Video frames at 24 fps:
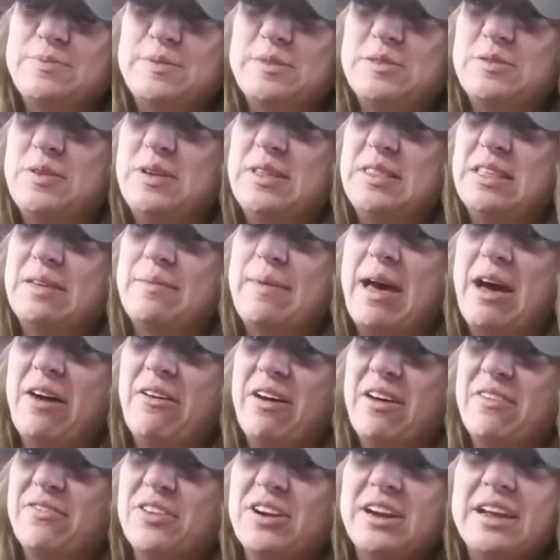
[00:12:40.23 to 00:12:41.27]
between them,
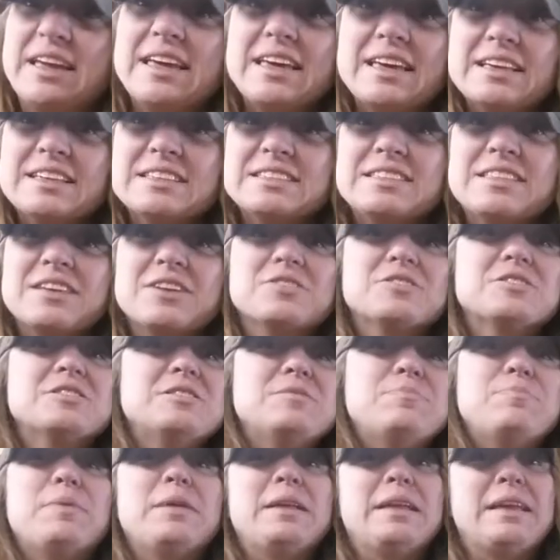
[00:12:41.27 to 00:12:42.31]
however, is their
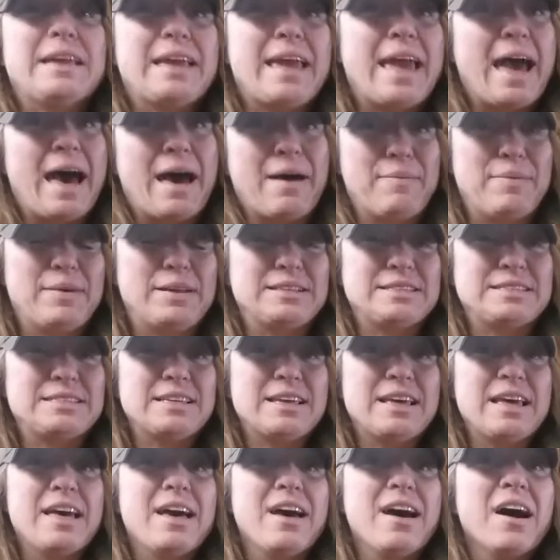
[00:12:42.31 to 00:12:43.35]
spitting habits.
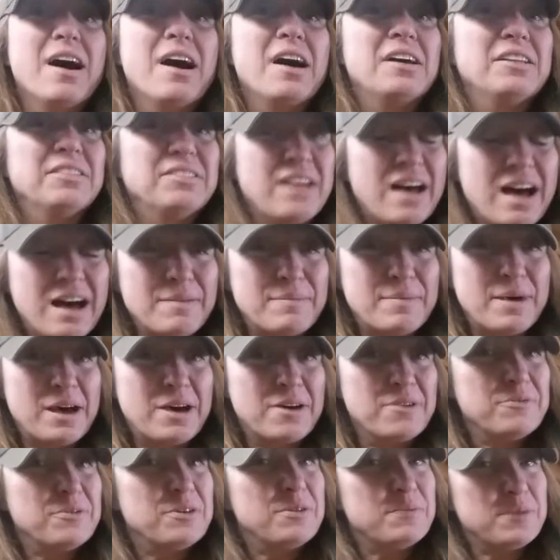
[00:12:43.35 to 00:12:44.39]
A
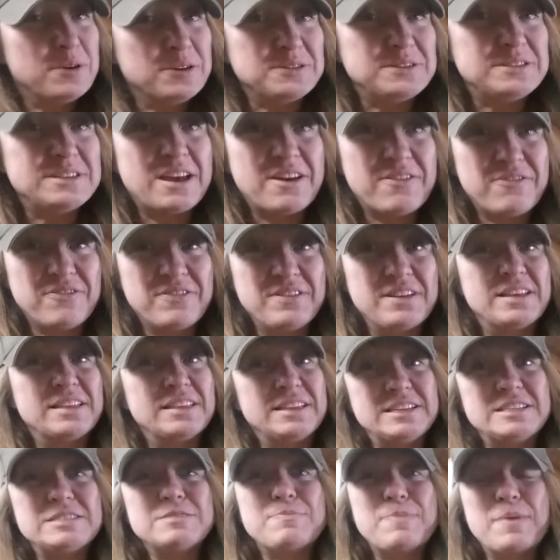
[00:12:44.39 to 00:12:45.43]
llama will most
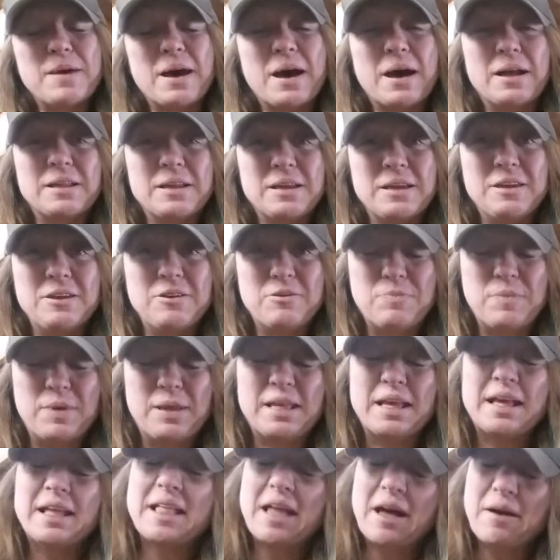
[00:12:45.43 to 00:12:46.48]
definitely spit on a
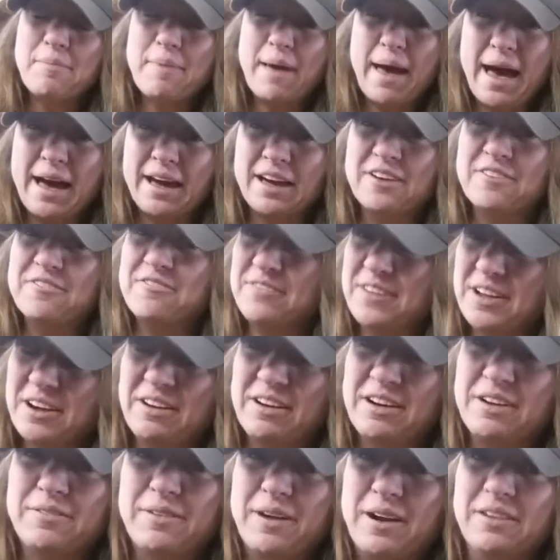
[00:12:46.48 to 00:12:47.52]
human, and alpaca
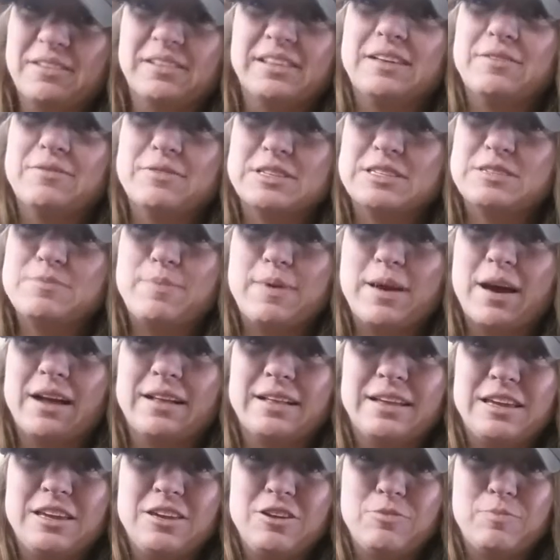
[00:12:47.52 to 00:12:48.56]
very rarely will spit
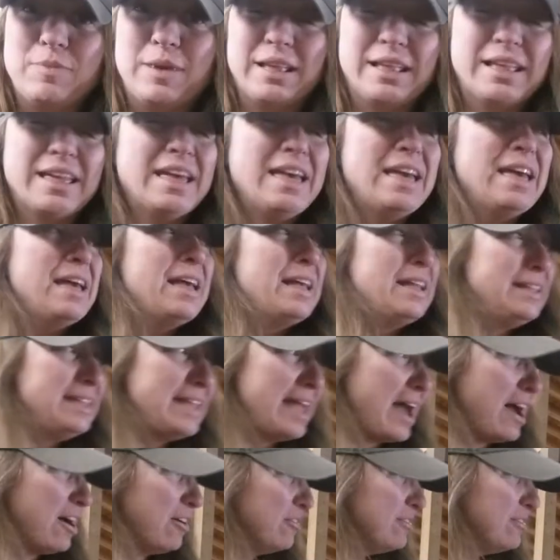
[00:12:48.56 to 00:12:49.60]
on a human.
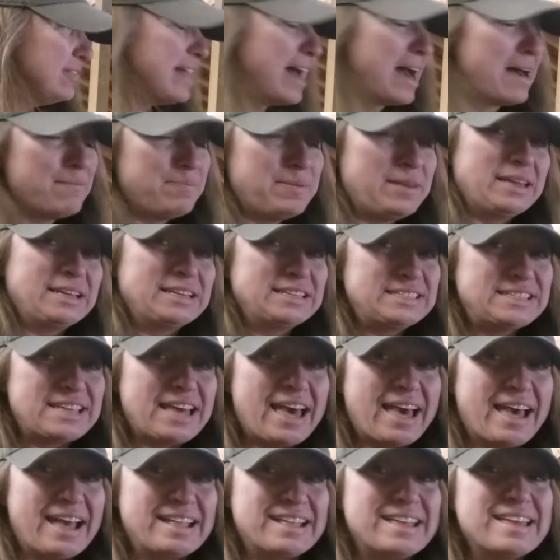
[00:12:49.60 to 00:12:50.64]
Now, that being
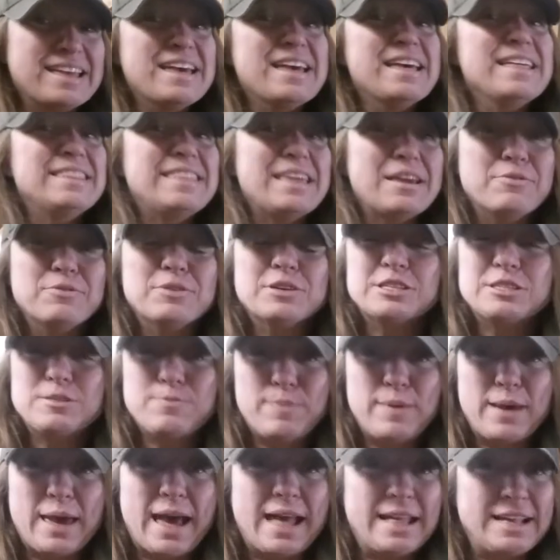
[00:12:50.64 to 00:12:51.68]
said, they will
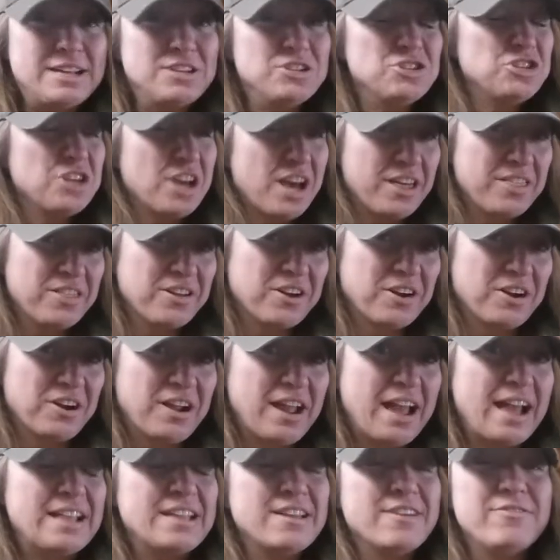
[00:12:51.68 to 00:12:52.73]
spit at each
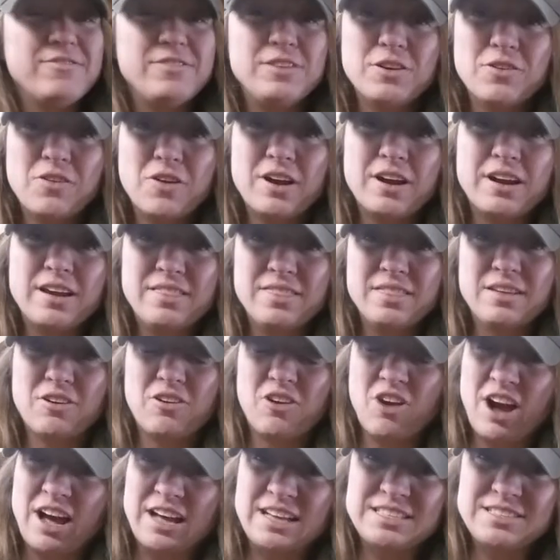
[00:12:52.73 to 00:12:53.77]
other, and if you are in the
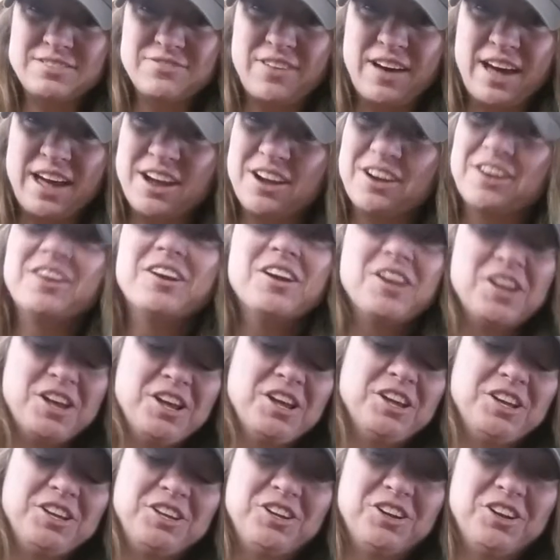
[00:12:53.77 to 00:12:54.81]
crossfire,
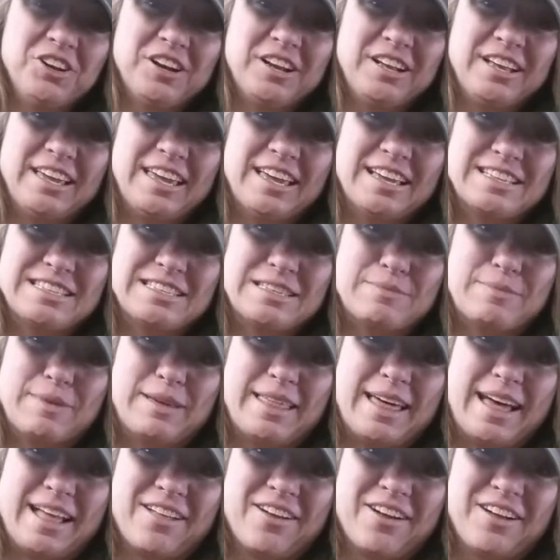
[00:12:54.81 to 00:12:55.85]
you're gonna get some of that